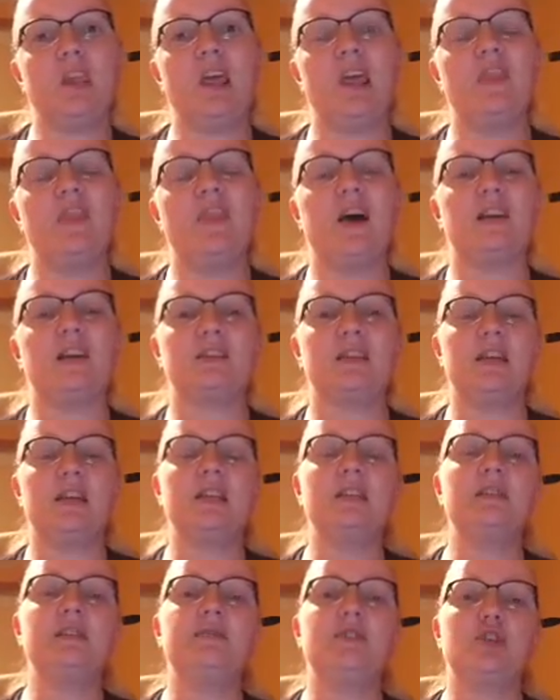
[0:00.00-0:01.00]
that
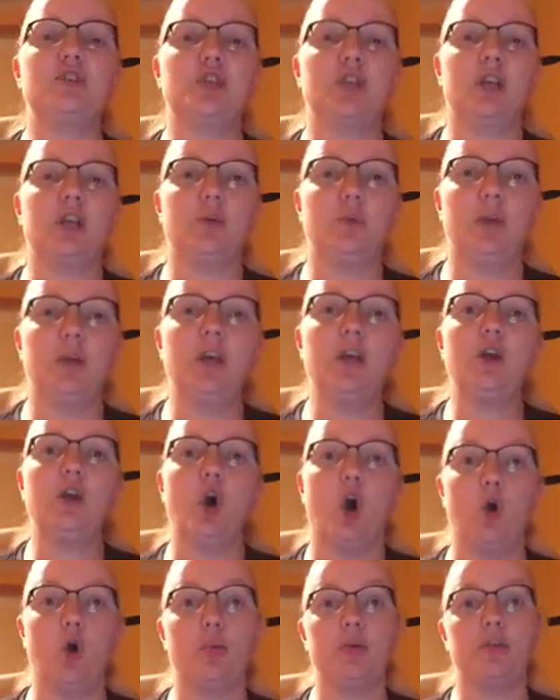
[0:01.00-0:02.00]
individually we can
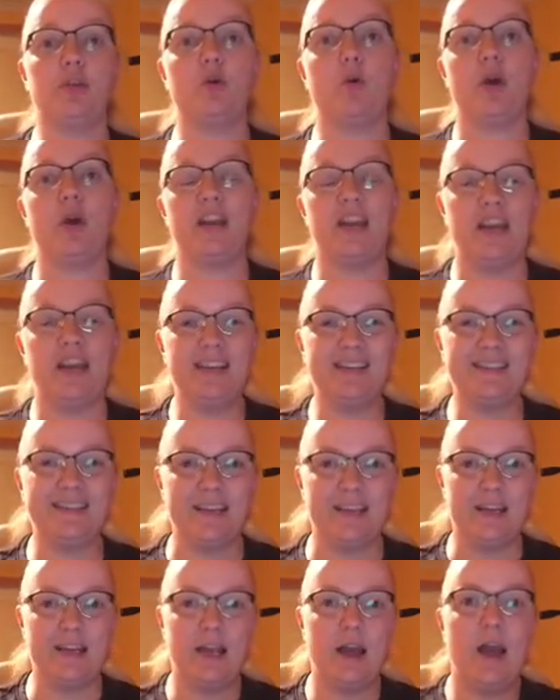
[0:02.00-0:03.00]
cope with quite
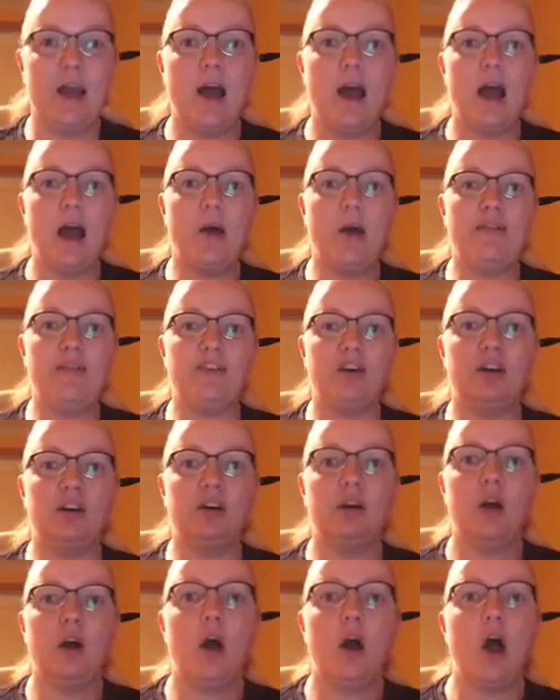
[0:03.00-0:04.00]
easily.
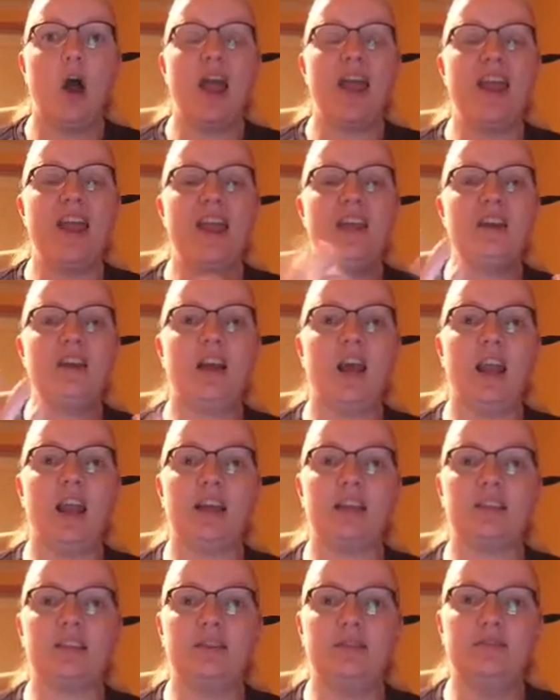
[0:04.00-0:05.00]
However, in a
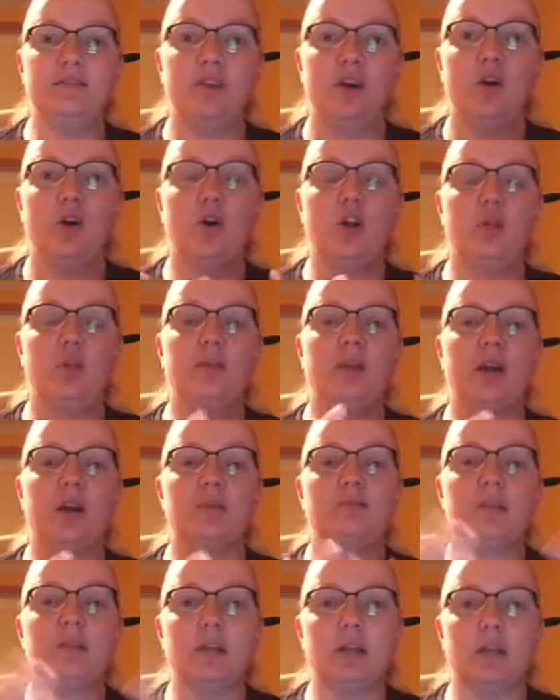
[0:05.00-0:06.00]
collective, all
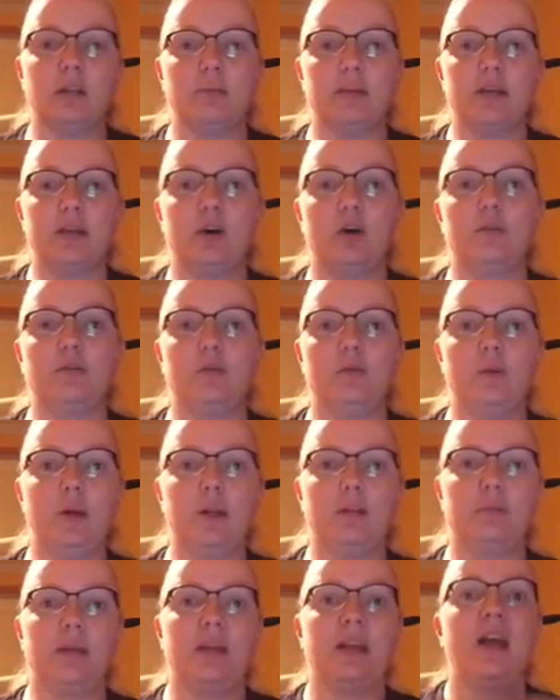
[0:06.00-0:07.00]
becomes a little bit
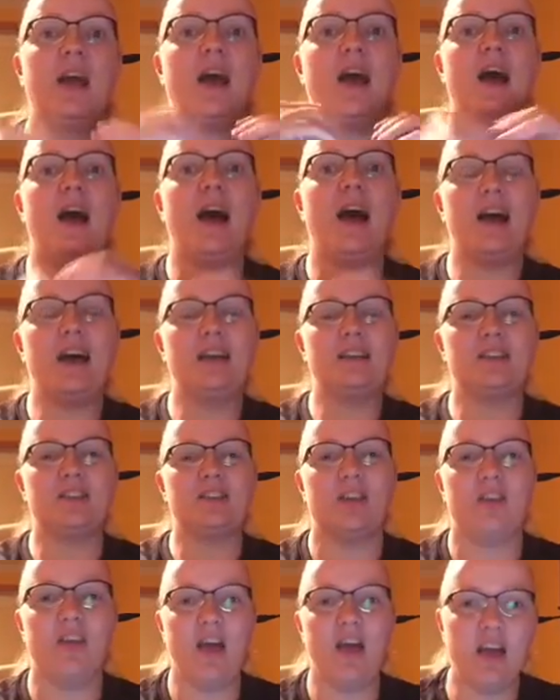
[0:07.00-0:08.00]
overwhelming. Add
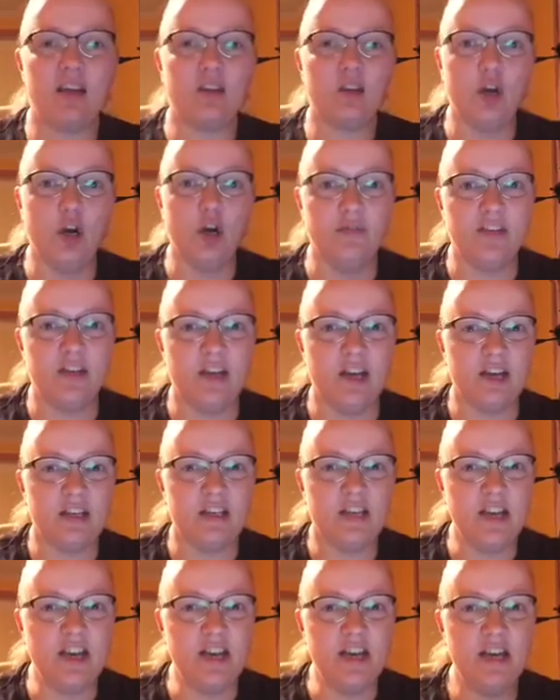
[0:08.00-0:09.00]
to that
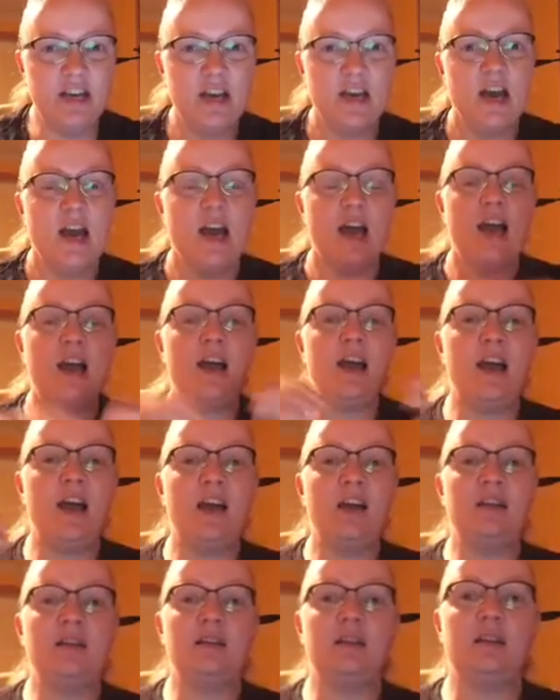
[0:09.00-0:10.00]
COVID-19,
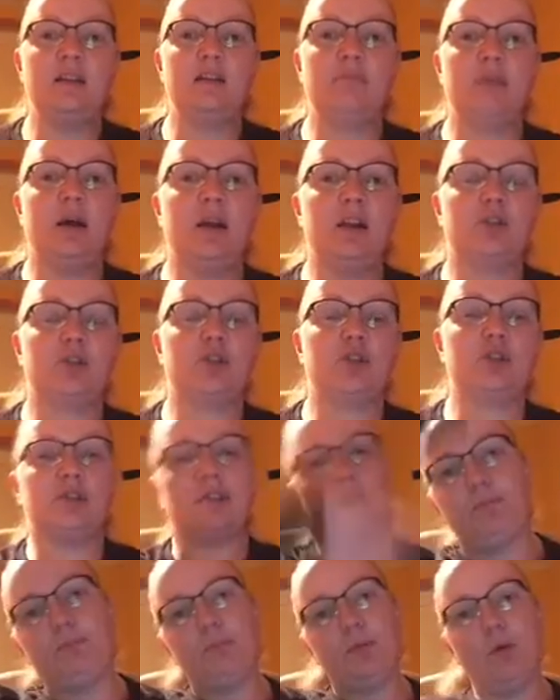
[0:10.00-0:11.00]
and it might just
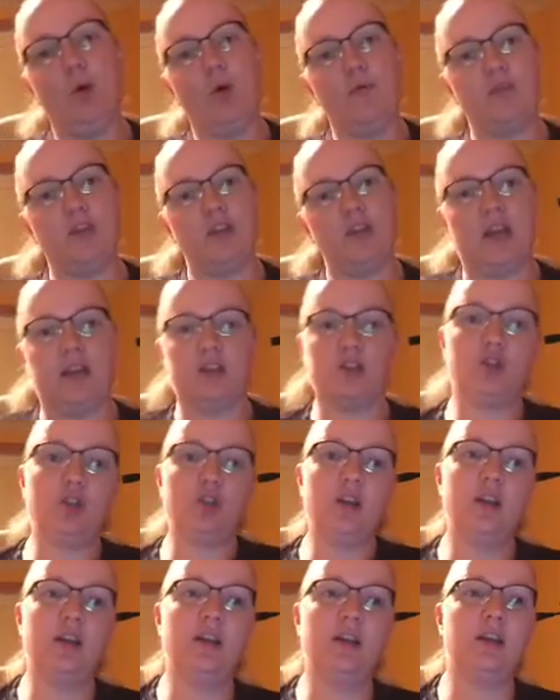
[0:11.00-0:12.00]
tip you over the edge.
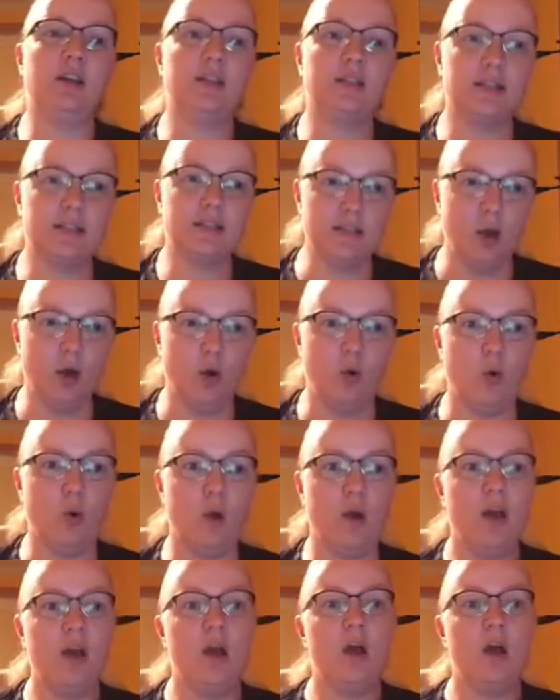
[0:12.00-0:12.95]
So,